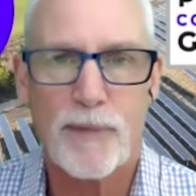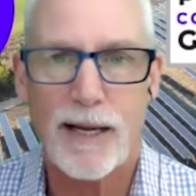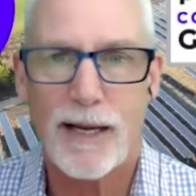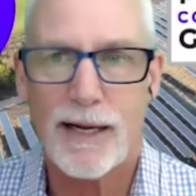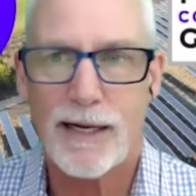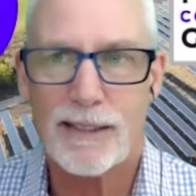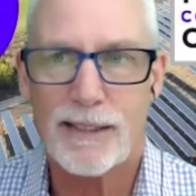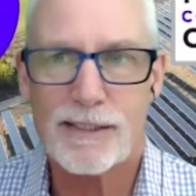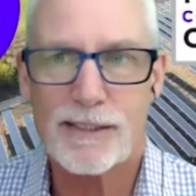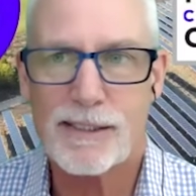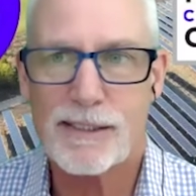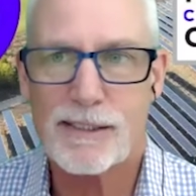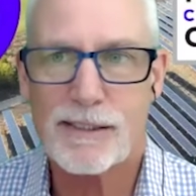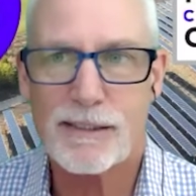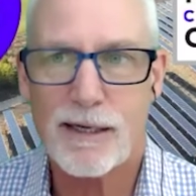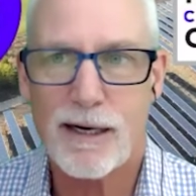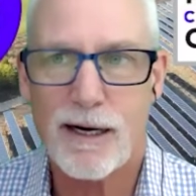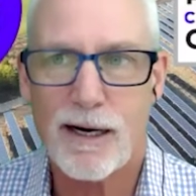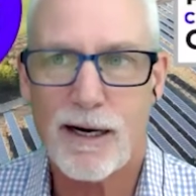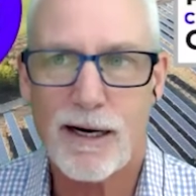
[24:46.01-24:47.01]
It's
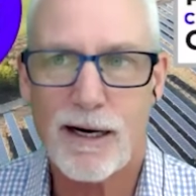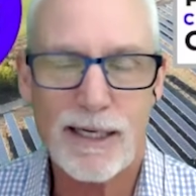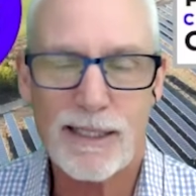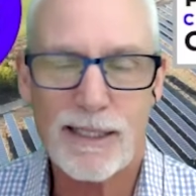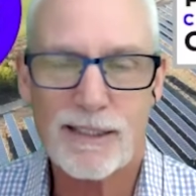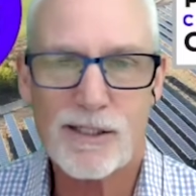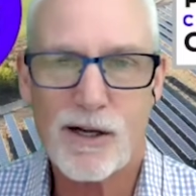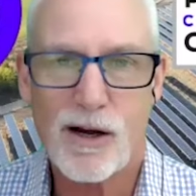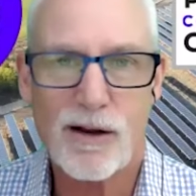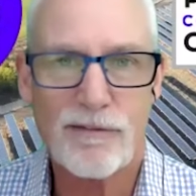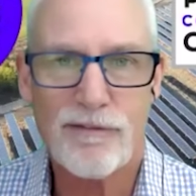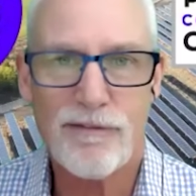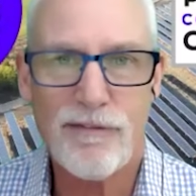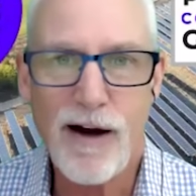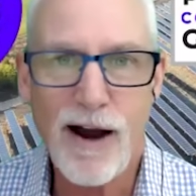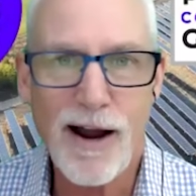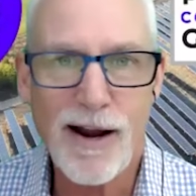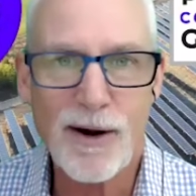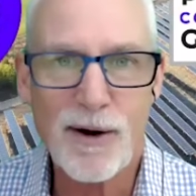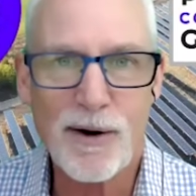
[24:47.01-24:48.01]
on
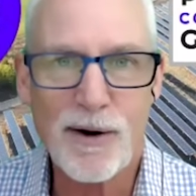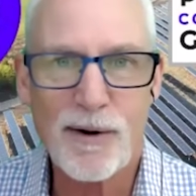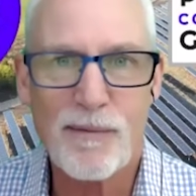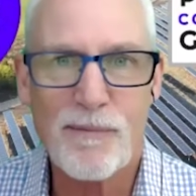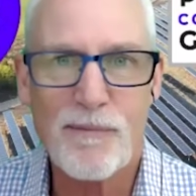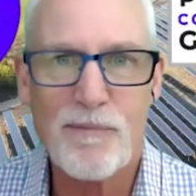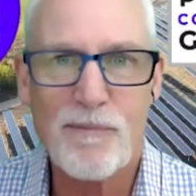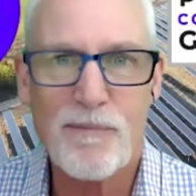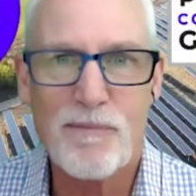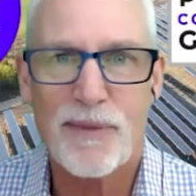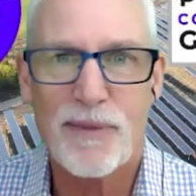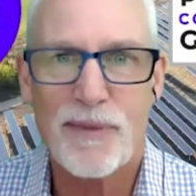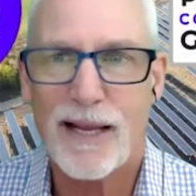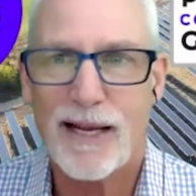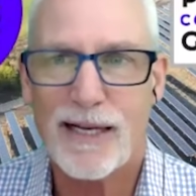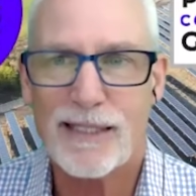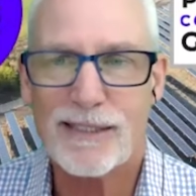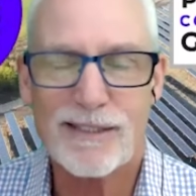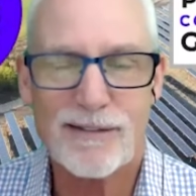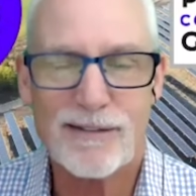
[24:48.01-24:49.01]
fire.
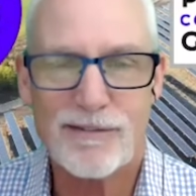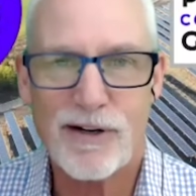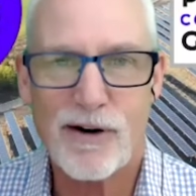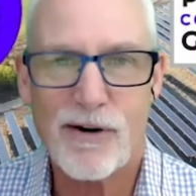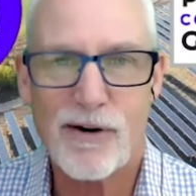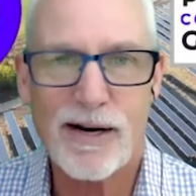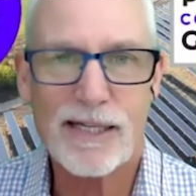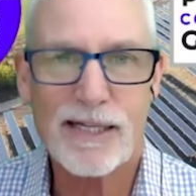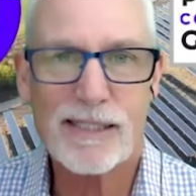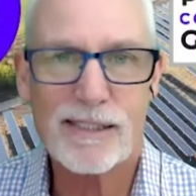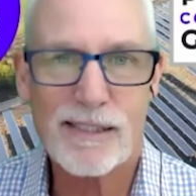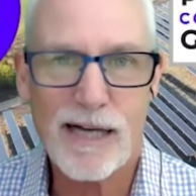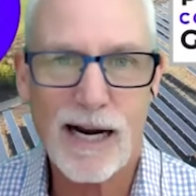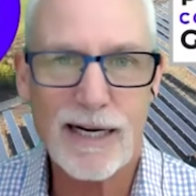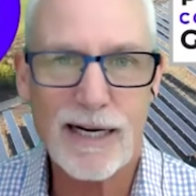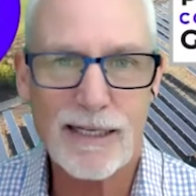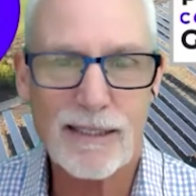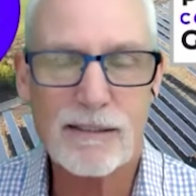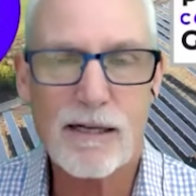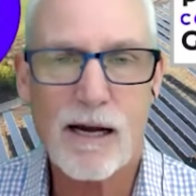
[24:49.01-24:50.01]
It's a very
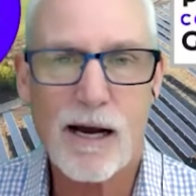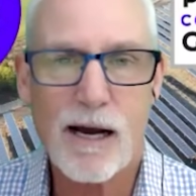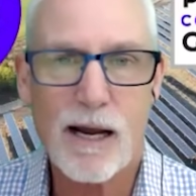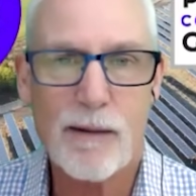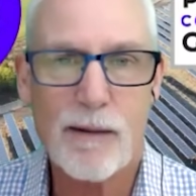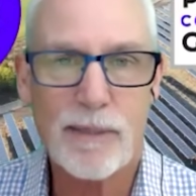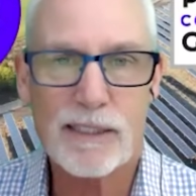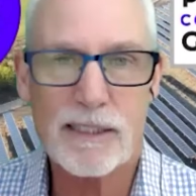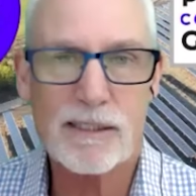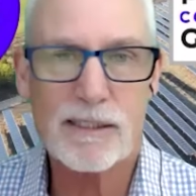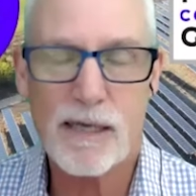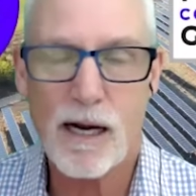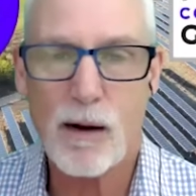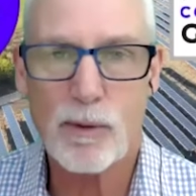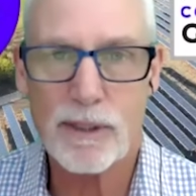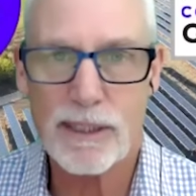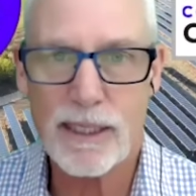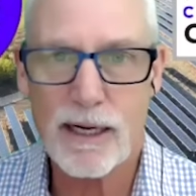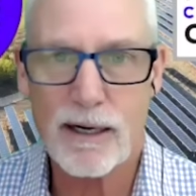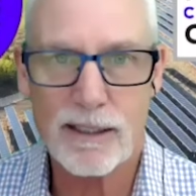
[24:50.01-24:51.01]
exciting time. It's not
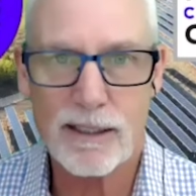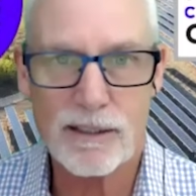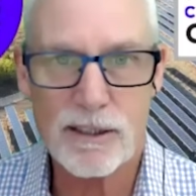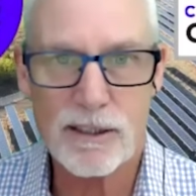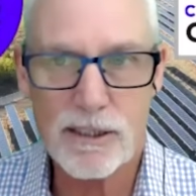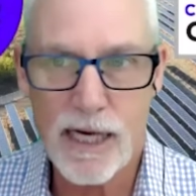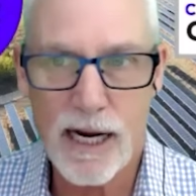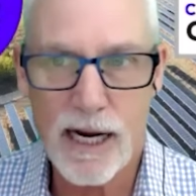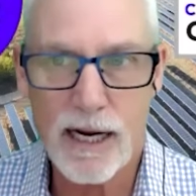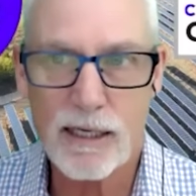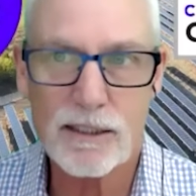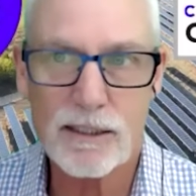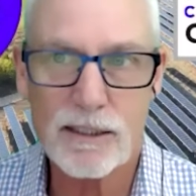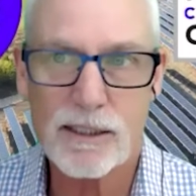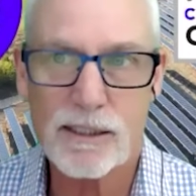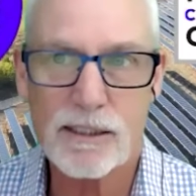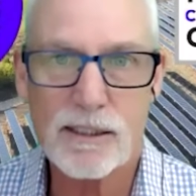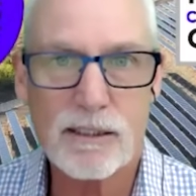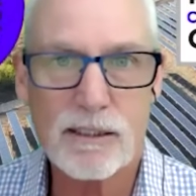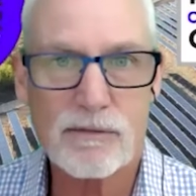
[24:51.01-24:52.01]
without its
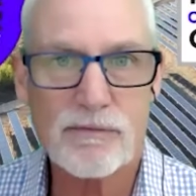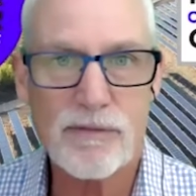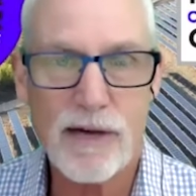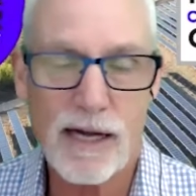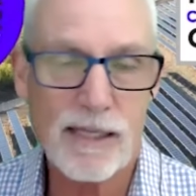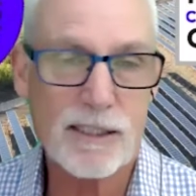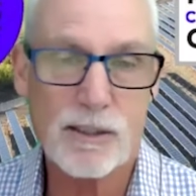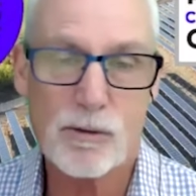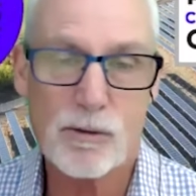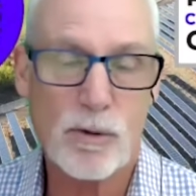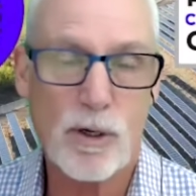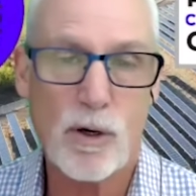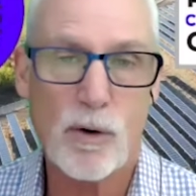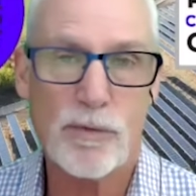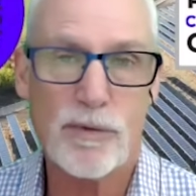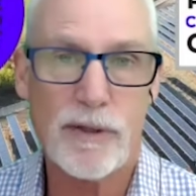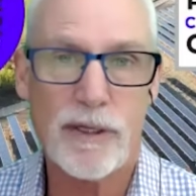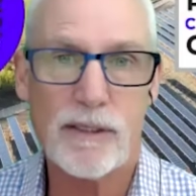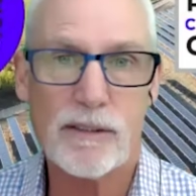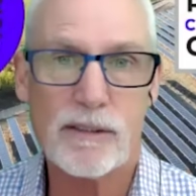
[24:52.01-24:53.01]
challenges. Fast
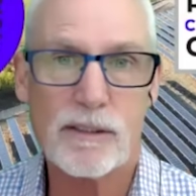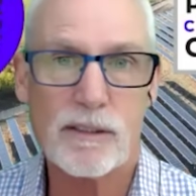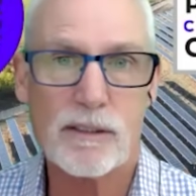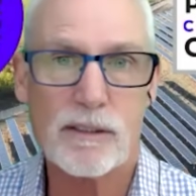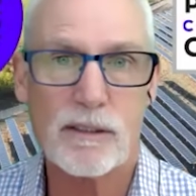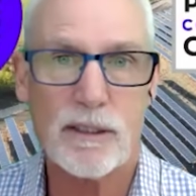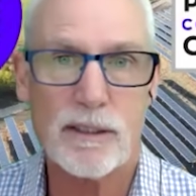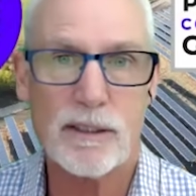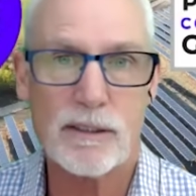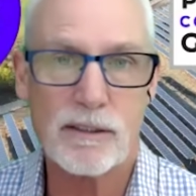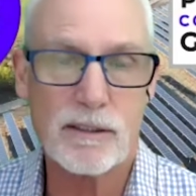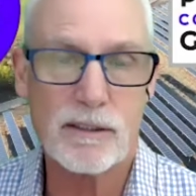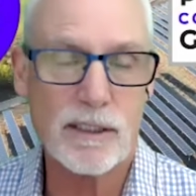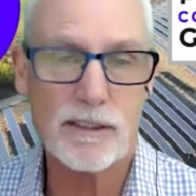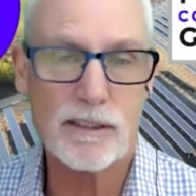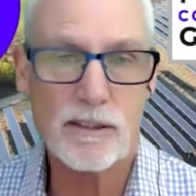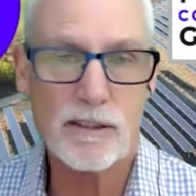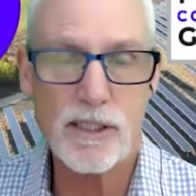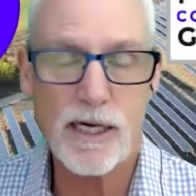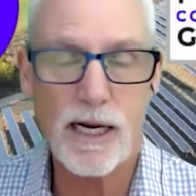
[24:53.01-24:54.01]
growth is
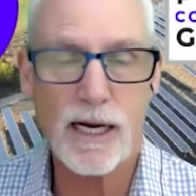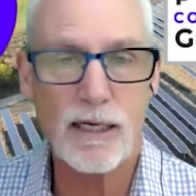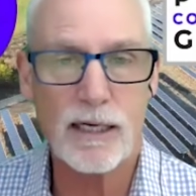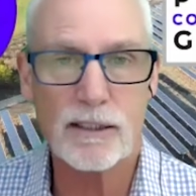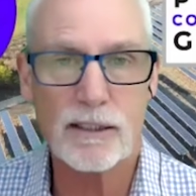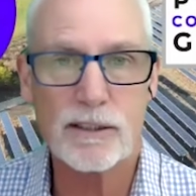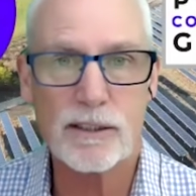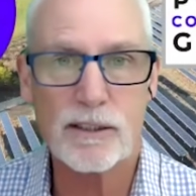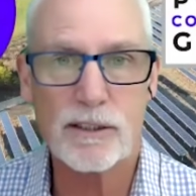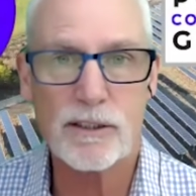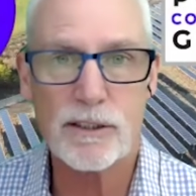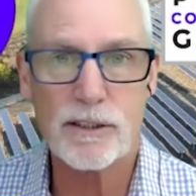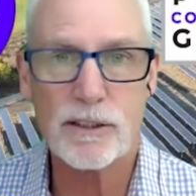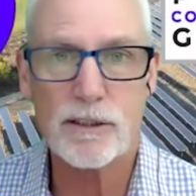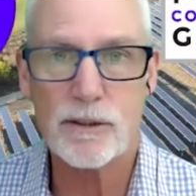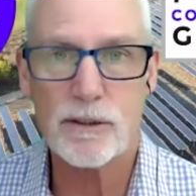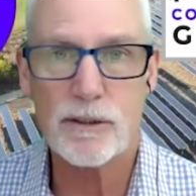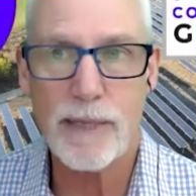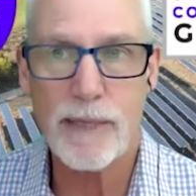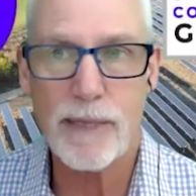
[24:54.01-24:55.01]
a challenge
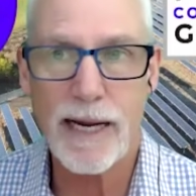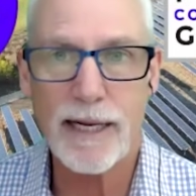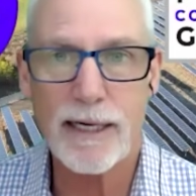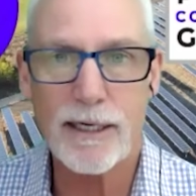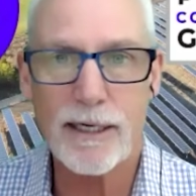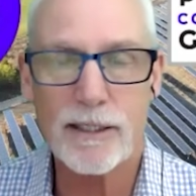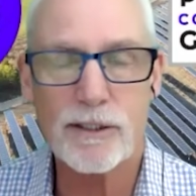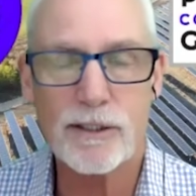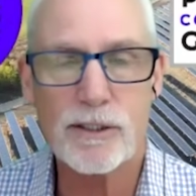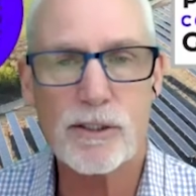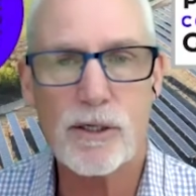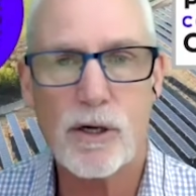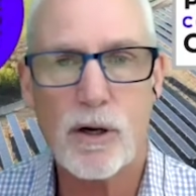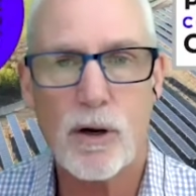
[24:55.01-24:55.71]
to manage.